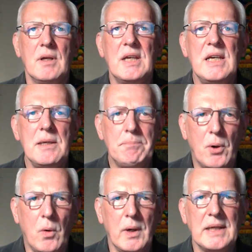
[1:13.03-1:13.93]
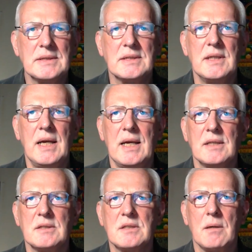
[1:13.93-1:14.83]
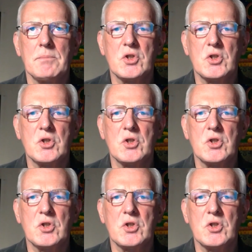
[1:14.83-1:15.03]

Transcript: key points and some